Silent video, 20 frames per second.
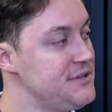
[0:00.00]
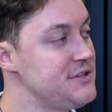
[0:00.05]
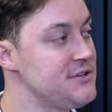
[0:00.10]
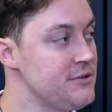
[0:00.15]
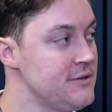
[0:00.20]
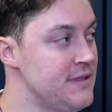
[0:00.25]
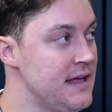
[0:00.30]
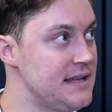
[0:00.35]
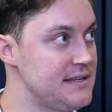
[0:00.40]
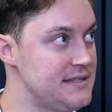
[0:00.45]
to
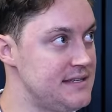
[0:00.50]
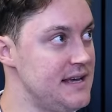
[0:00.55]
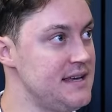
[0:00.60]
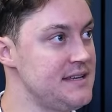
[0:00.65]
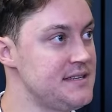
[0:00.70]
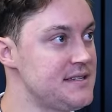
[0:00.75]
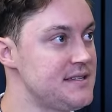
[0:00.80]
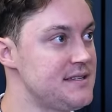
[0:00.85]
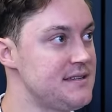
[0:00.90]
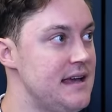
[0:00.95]
do that
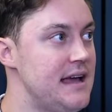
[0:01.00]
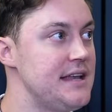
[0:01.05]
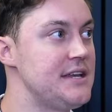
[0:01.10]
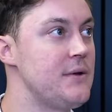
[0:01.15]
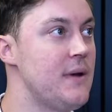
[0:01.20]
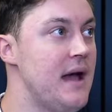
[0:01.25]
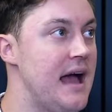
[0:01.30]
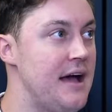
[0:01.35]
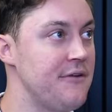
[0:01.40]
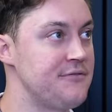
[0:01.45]
test, and
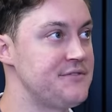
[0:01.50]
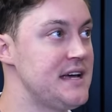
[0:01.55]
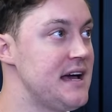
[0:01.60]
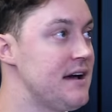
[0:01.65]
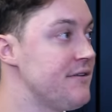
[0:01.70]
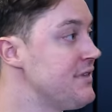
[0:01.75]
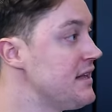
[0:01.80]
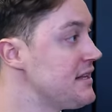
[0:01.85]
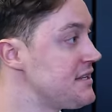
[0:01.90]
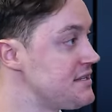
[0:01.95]
you have to
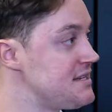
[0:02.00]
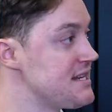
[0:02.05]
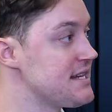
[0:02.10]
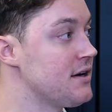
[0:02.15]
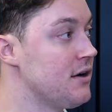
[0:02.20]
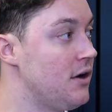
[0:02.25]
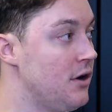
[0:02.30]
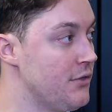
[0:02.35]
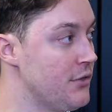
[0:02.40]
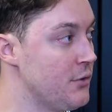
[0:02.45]
have that
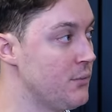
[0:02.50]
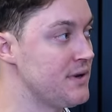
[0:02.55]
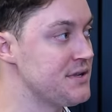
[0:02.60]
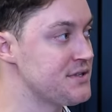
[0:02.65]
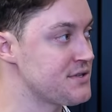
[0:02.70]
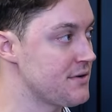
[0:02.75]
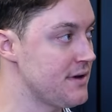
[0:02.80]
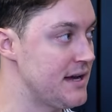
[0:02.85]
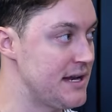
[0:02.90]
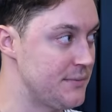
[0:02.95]
sticker on the
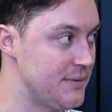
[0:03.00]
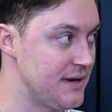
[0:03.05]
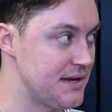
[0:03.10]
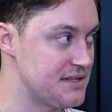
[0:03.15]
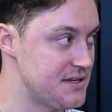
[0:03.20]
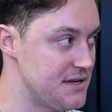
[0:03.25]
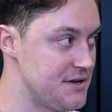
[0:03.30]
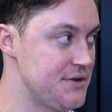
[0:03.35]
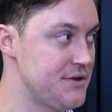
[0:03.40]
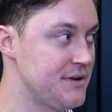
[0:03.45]
windscreen when
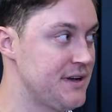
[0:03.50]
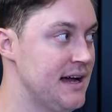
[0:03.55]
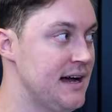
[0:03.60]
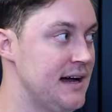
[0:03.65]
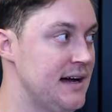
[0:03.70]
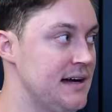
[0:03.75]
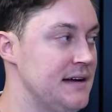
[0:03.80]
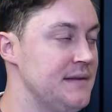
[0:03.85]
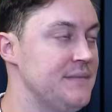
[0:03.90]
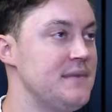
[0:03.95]
it's a new
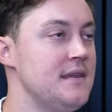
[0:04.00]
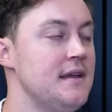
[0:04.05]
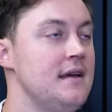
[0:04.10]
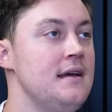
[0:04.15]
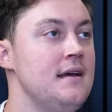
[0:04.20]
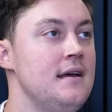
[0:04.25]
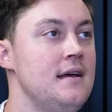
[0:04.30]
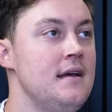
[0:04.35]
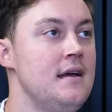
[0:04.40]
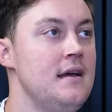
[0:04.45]
car.
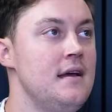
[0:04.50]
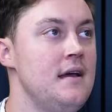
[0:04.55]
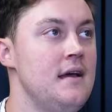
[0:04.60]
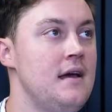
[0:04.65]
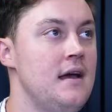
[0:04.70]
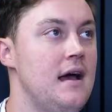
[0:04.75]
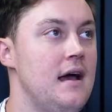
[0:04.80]
So